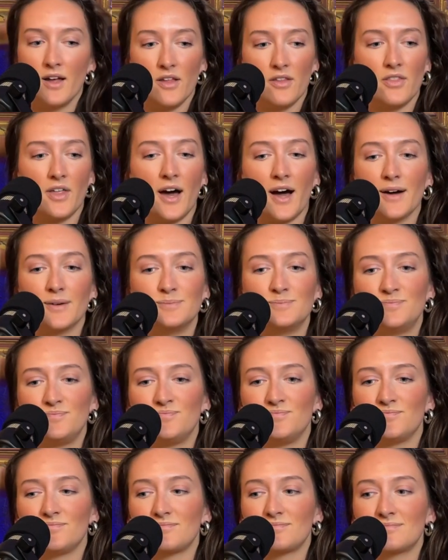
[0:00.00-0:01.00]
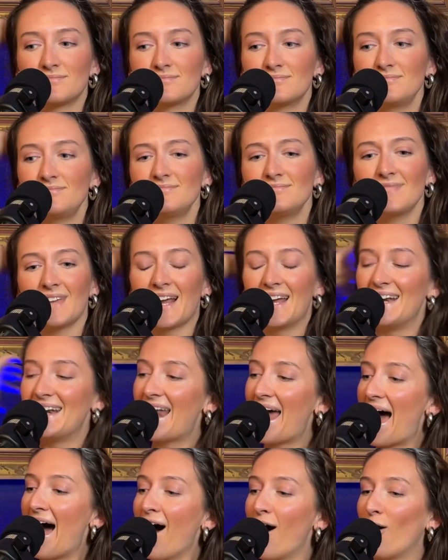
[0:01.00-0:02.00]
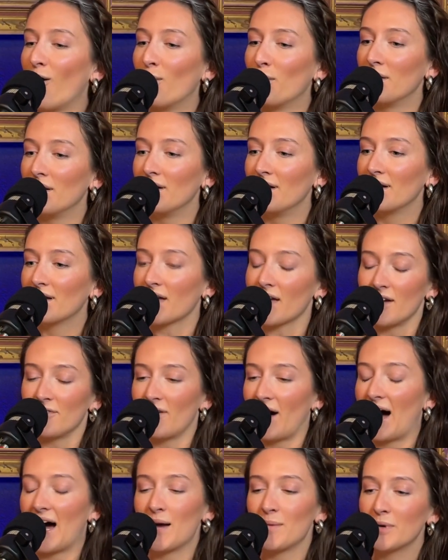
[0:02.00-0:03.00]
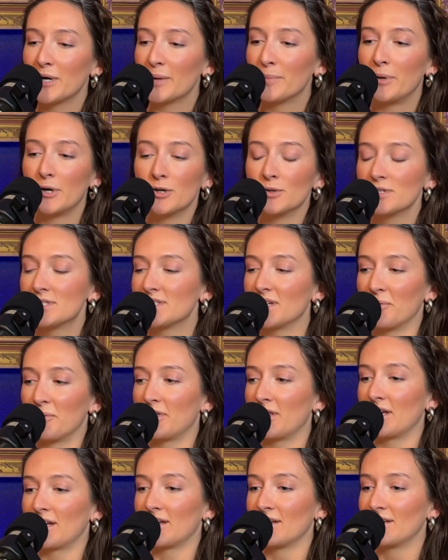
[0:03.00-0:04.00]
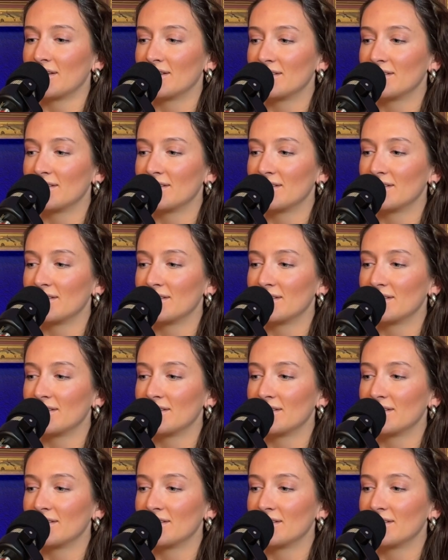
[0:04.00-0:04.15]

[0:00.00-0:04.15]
That now, if I'm going to post something